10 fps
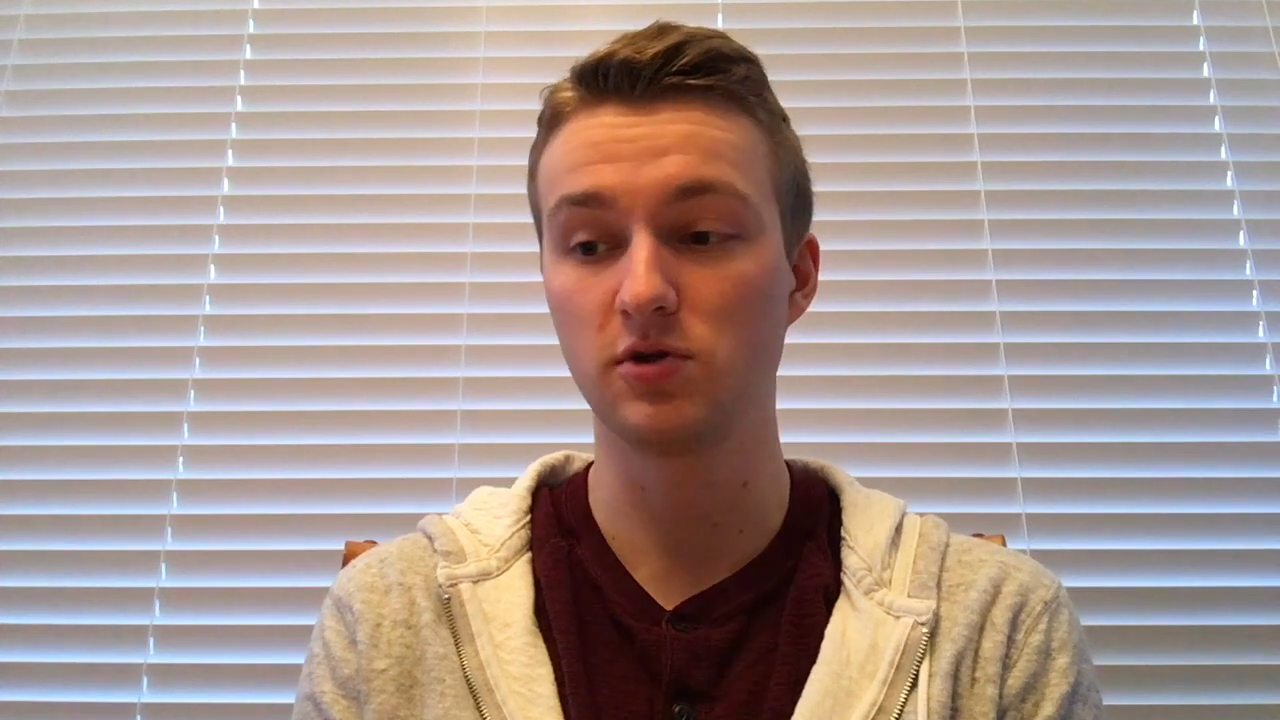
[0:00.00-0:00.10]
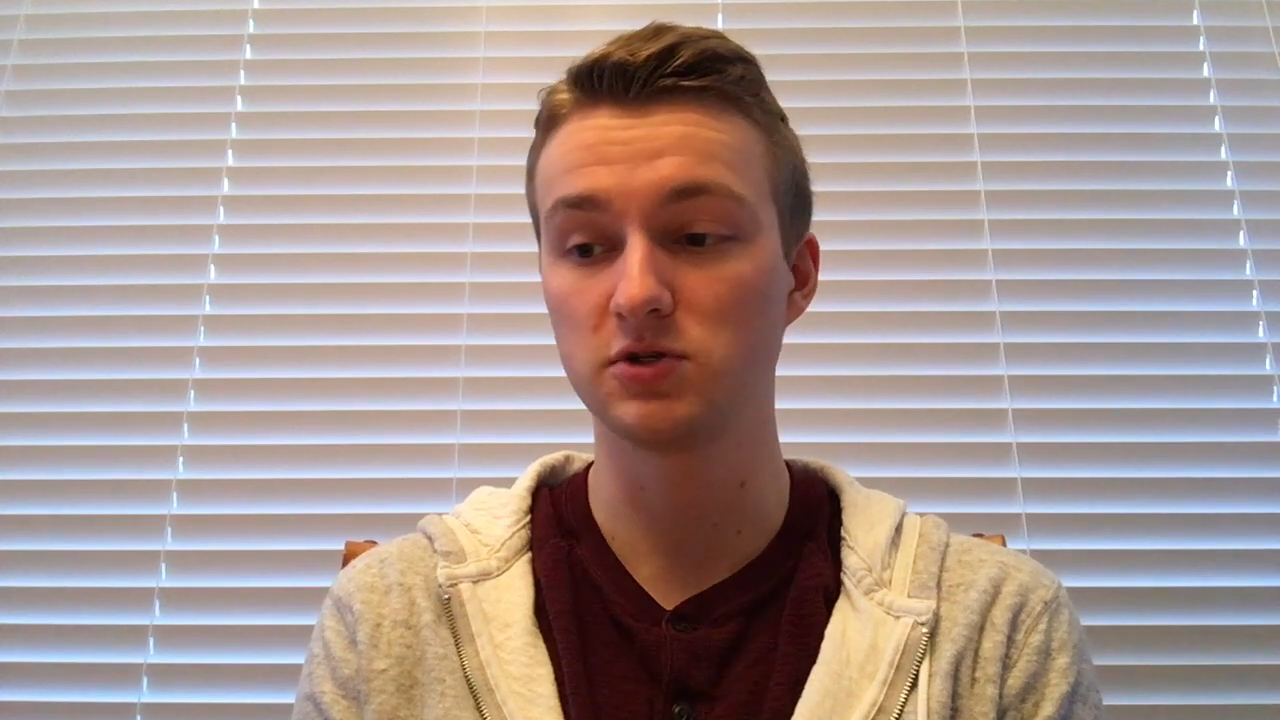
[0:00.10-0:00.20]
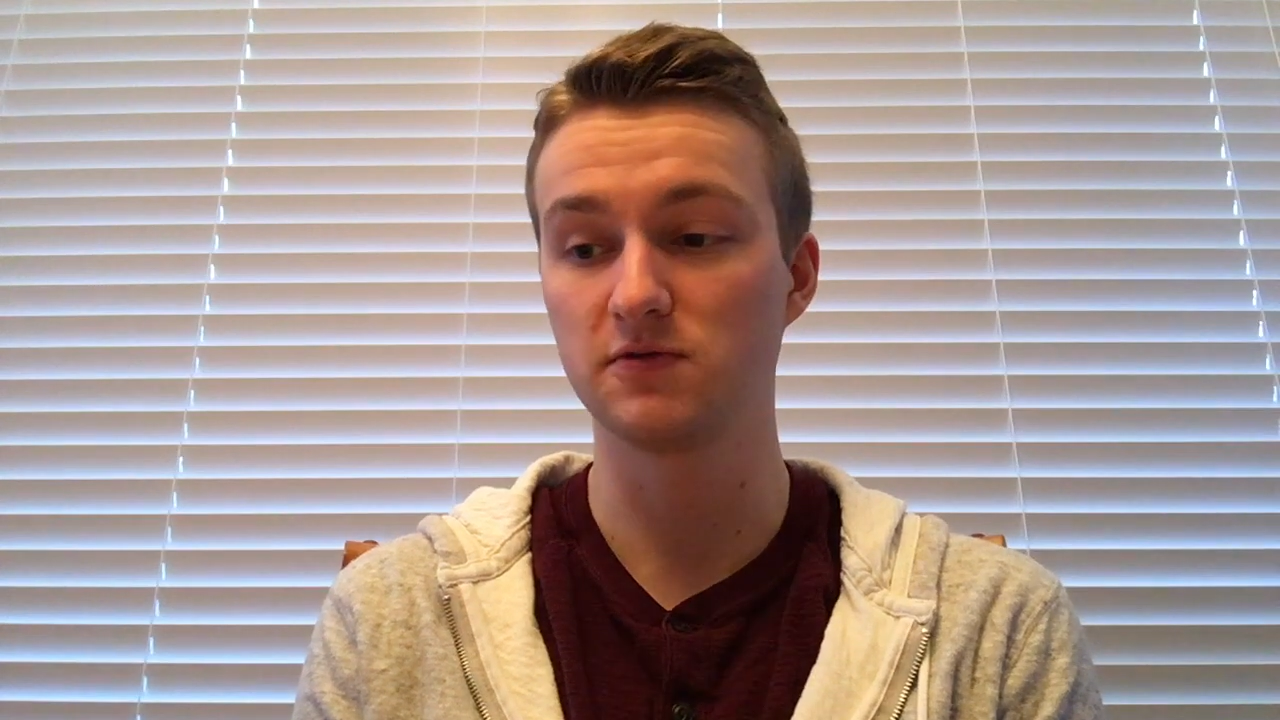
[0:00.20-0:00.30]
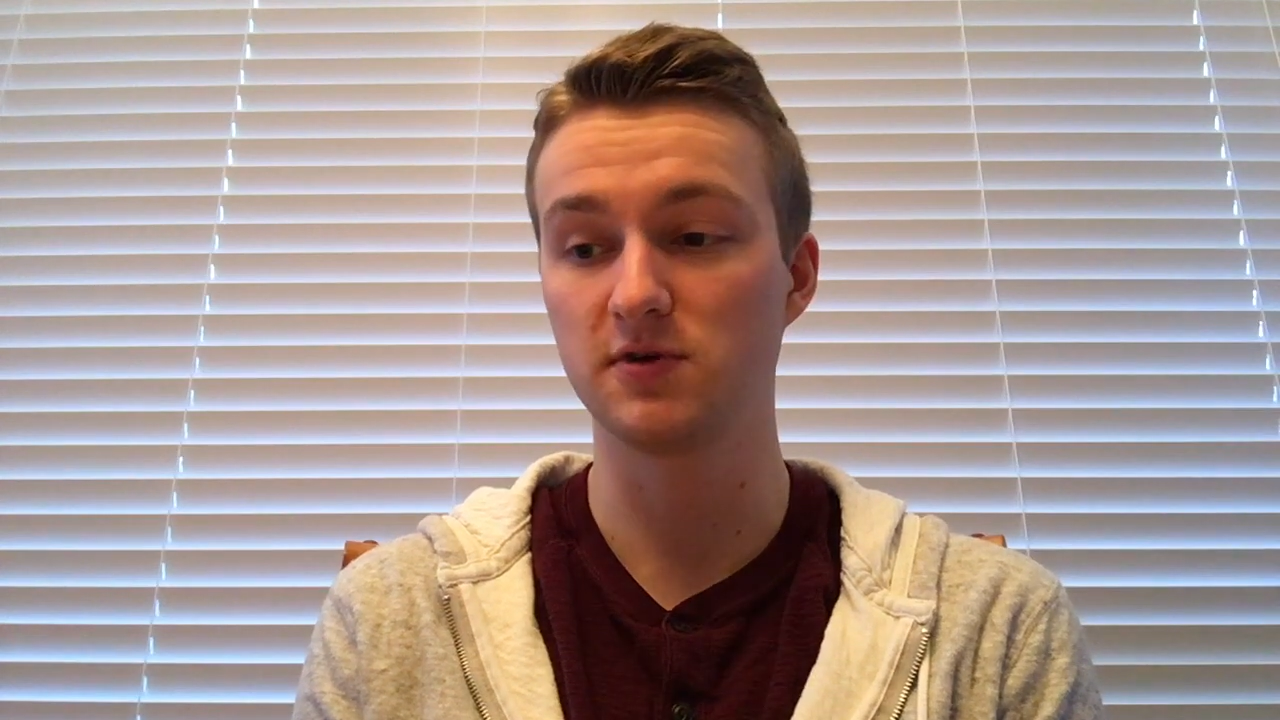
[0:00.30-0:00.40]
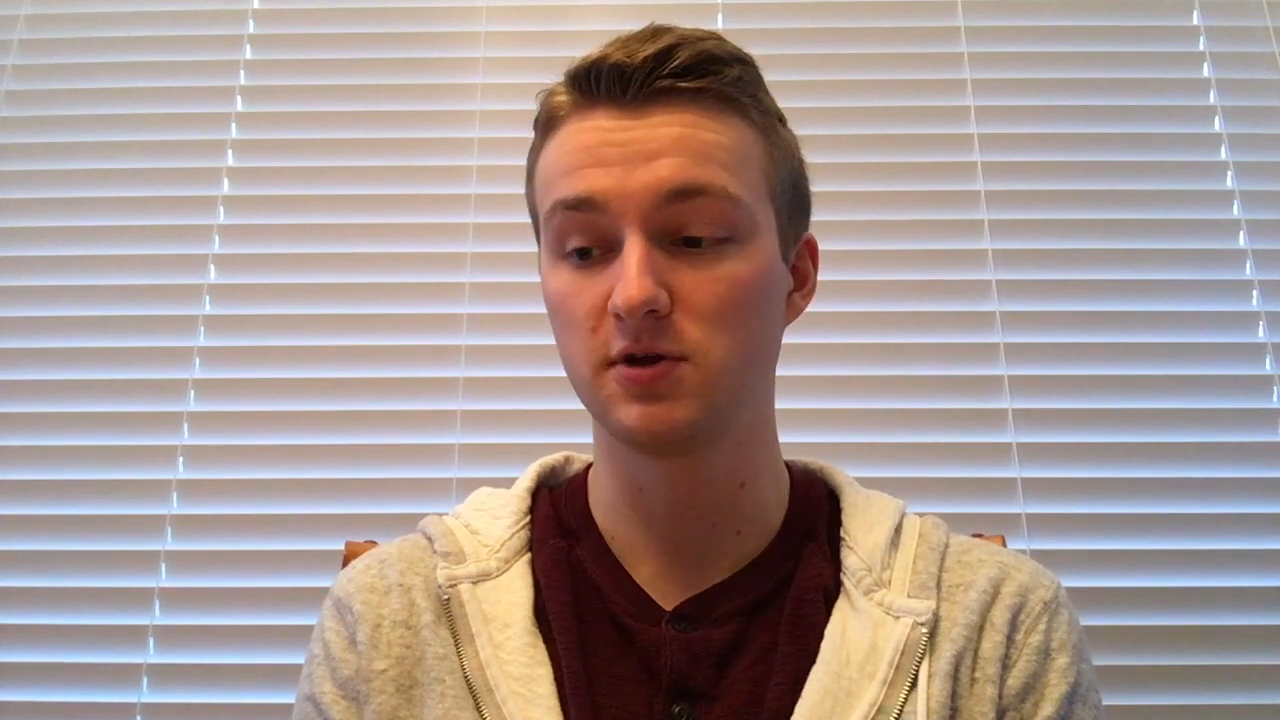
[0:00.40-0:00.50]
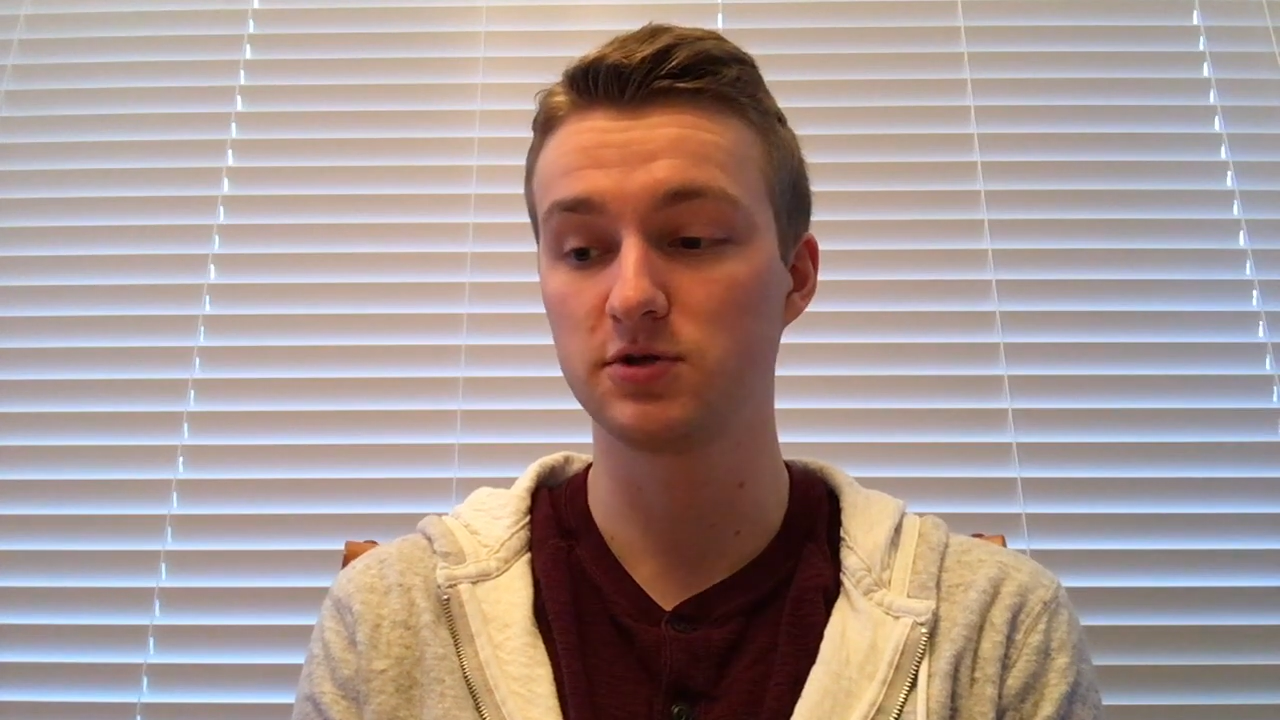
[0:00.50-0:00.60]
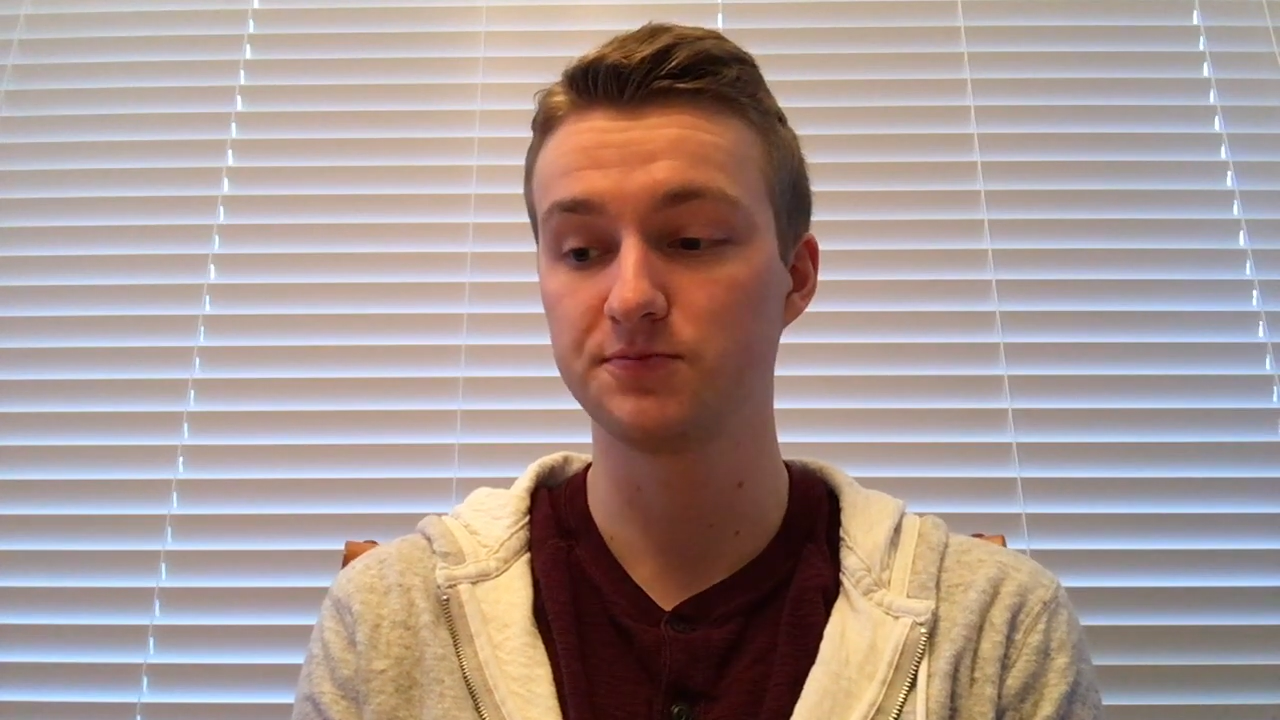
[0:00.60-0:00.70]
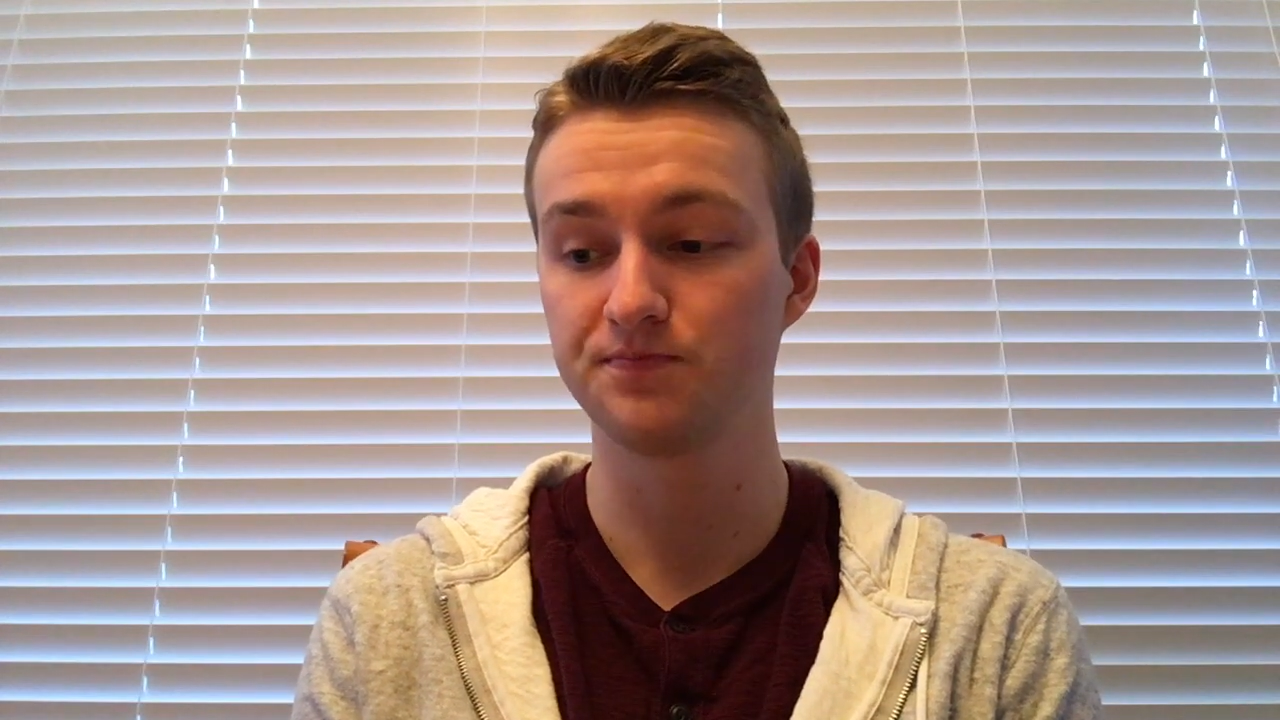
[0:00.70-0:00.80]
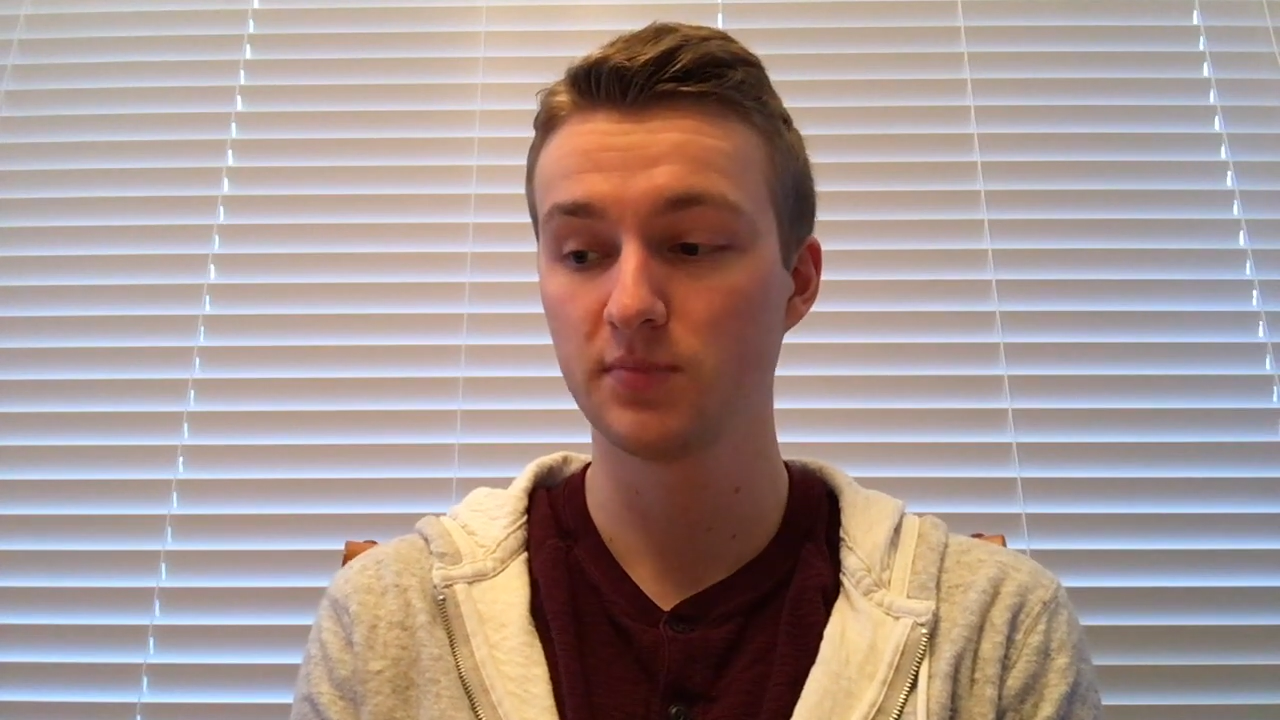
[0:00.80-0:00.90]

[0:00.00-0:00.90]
years of age.